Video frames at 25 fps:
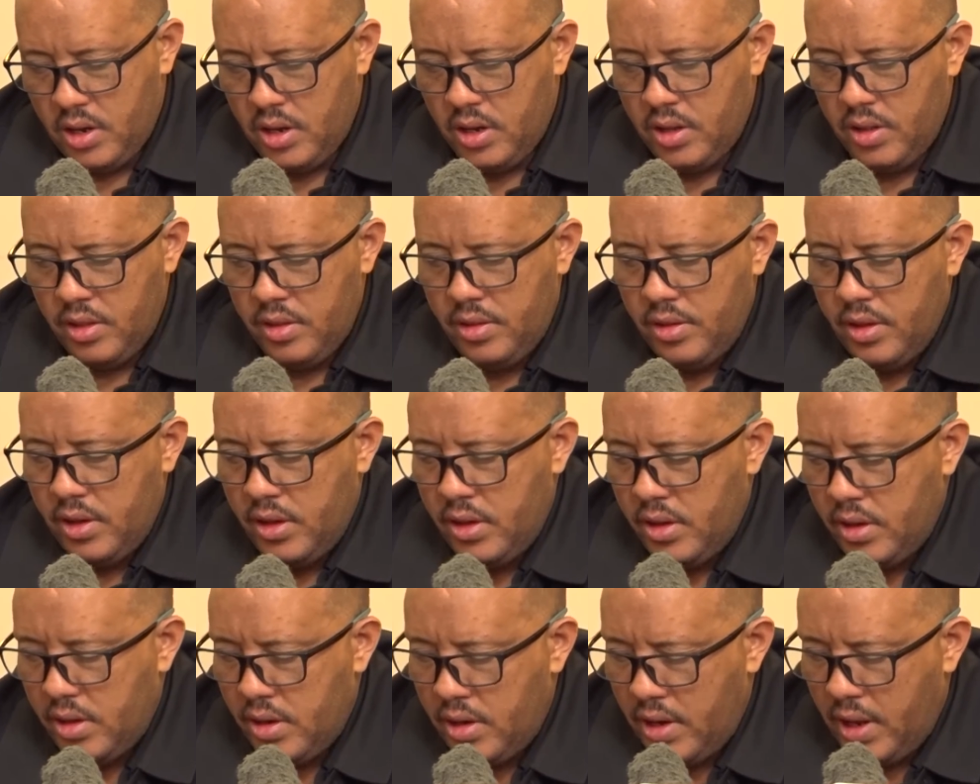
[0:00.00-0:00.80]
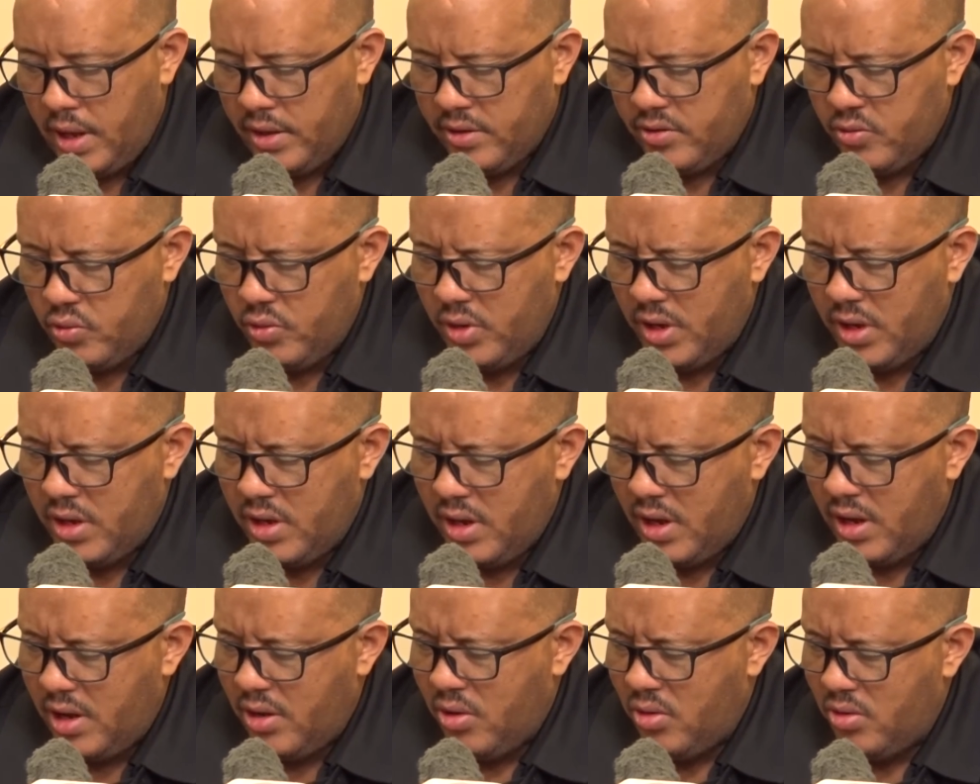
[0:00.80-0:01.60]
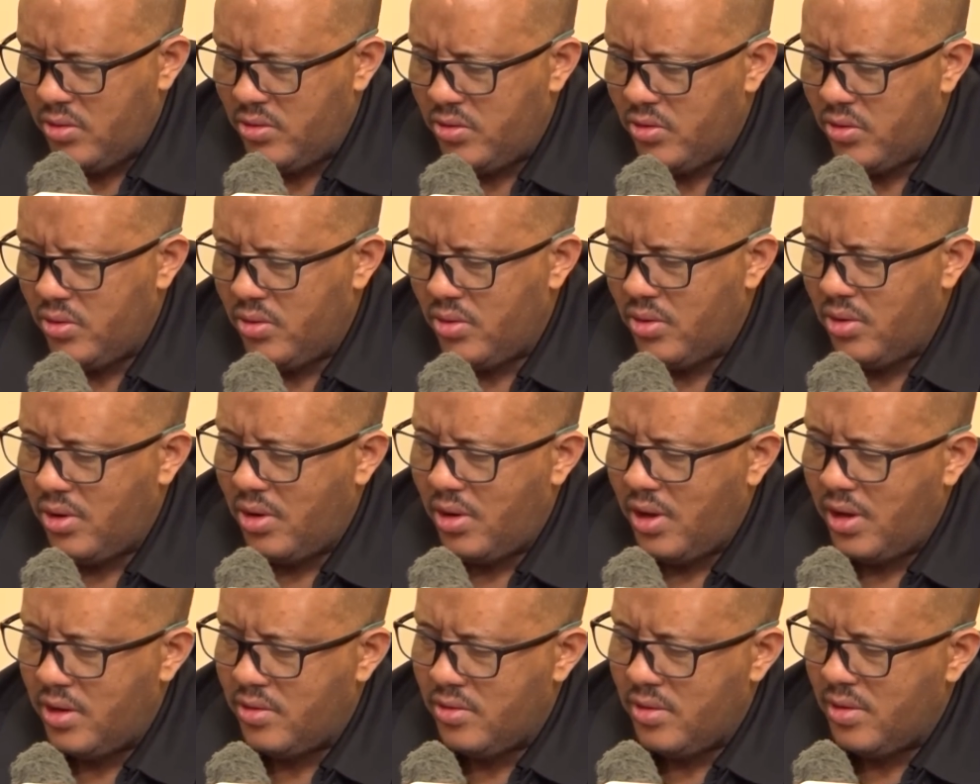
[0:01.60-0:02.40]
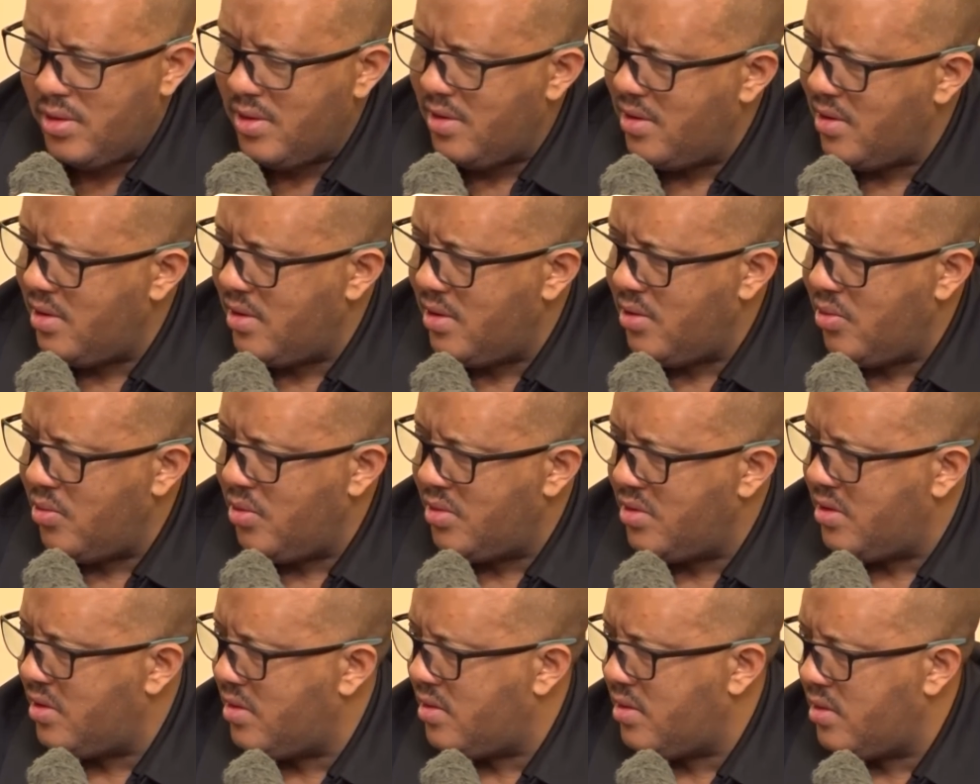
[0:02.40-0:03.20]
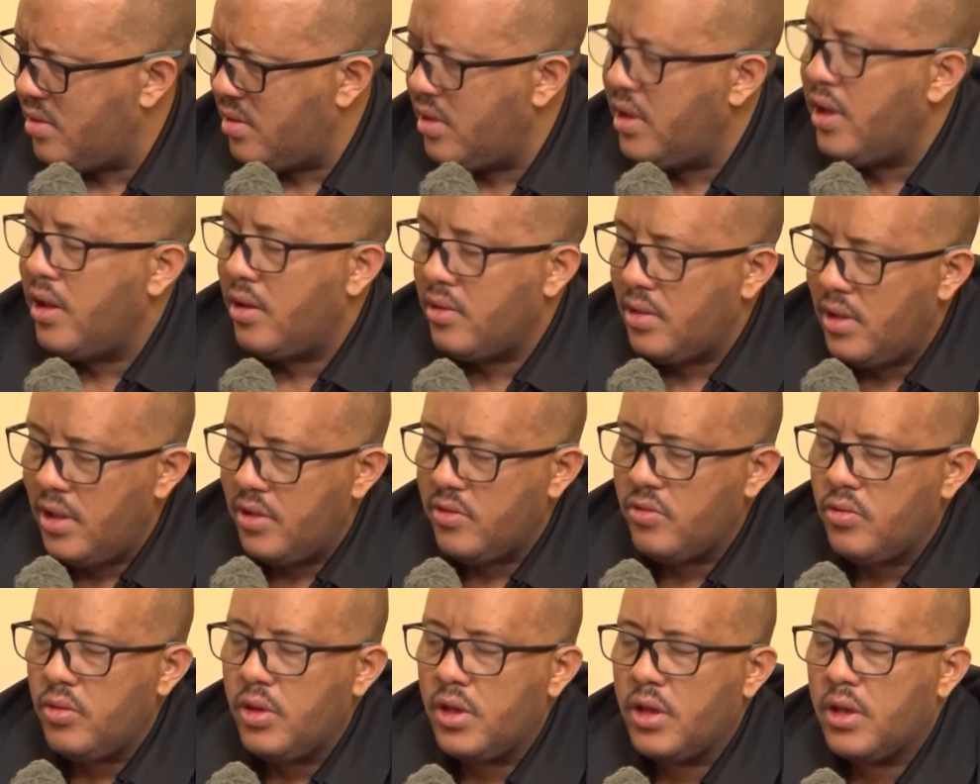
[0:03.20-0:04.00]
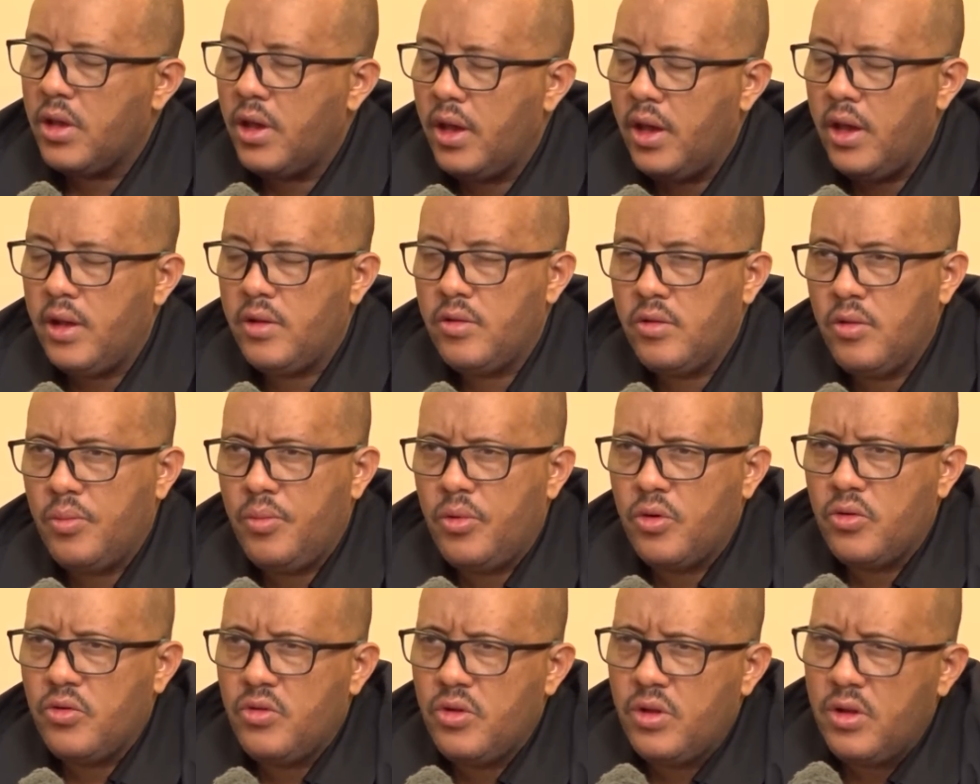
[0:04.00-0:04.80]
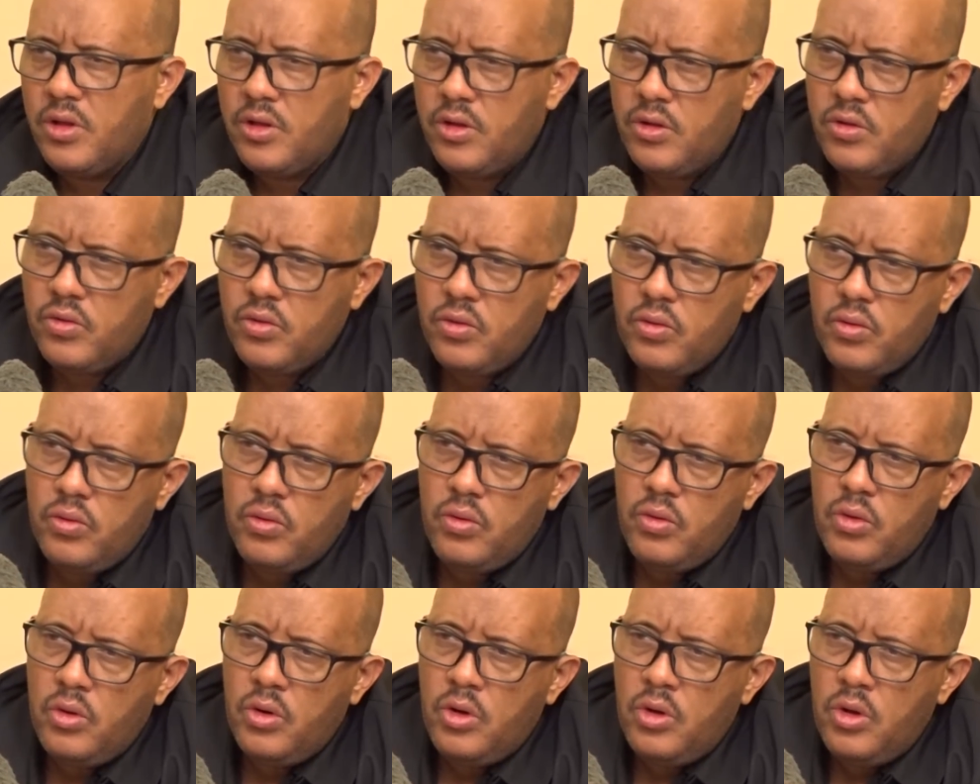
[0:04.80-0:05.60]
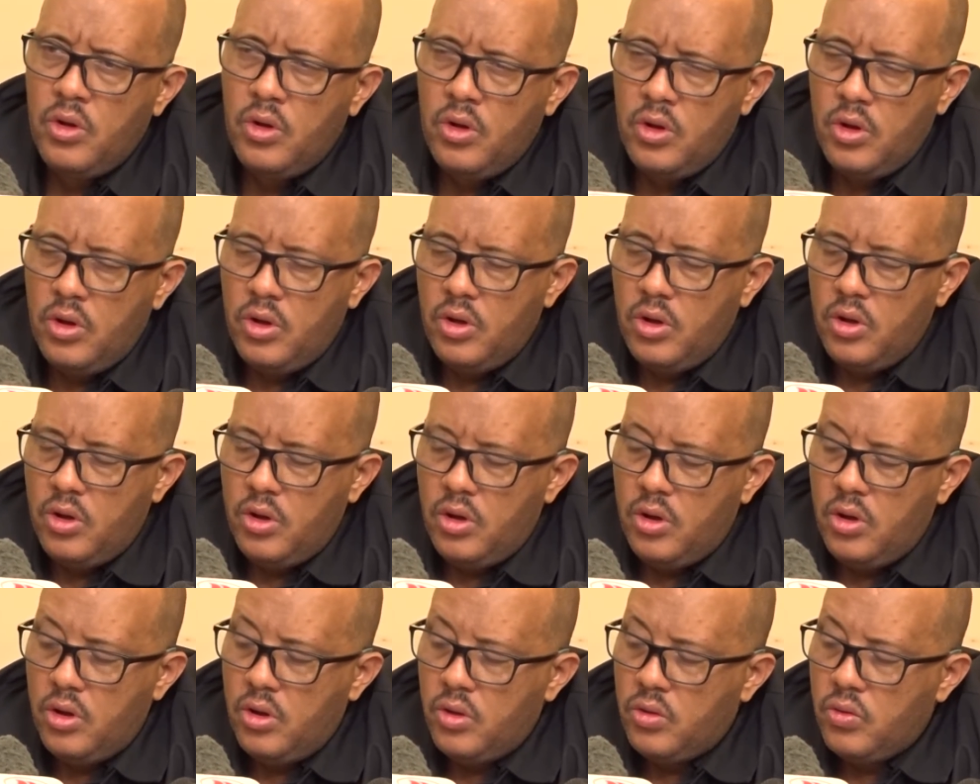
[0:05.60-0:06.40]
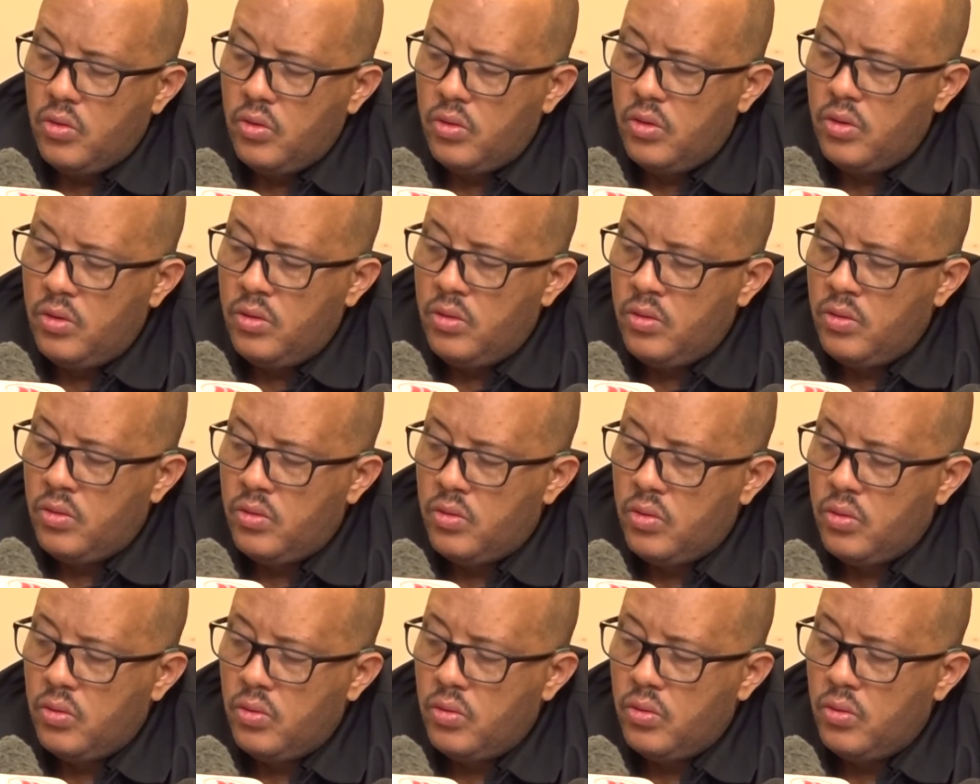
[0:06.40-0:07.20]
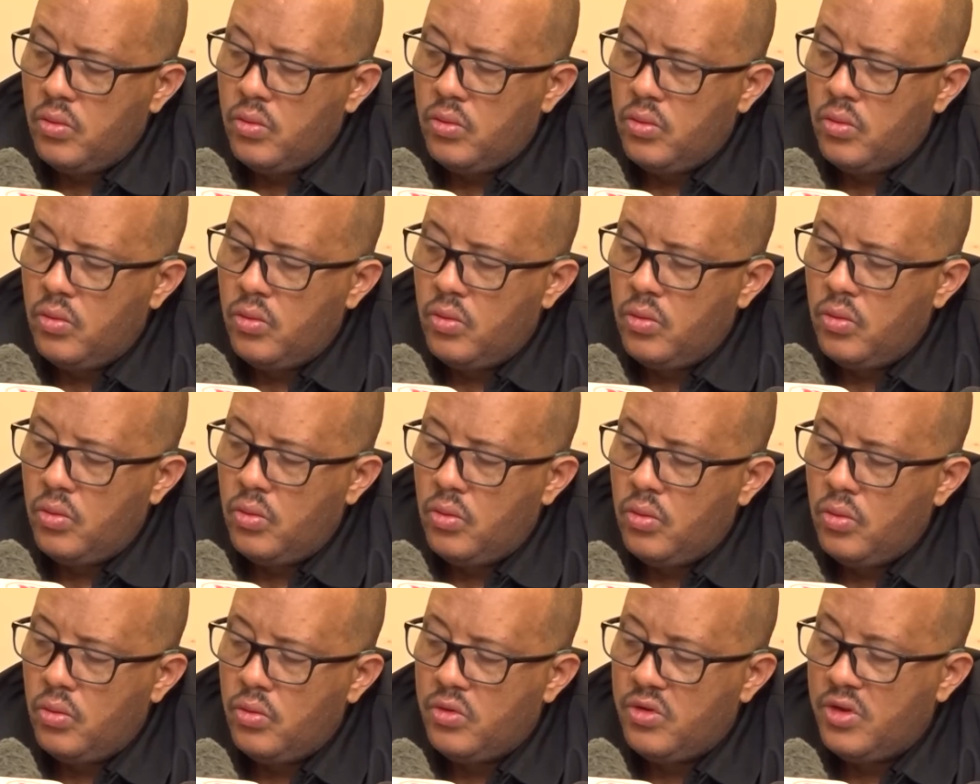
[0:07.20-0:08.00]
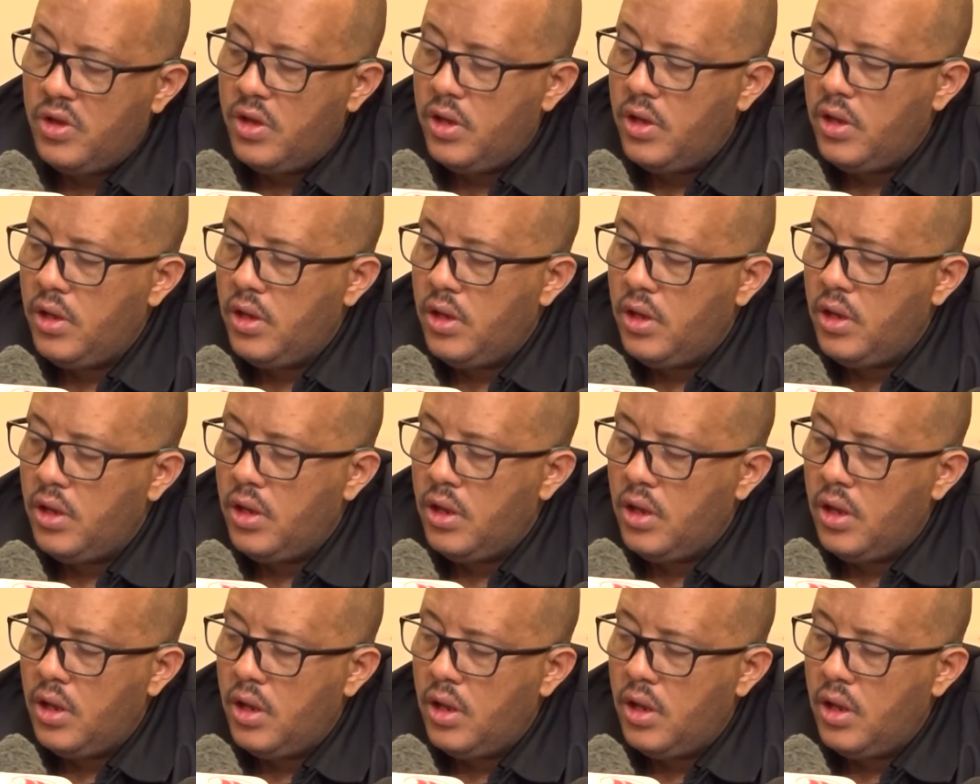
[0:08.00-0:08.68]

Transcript: Last week I also had last week I had the opportunity to see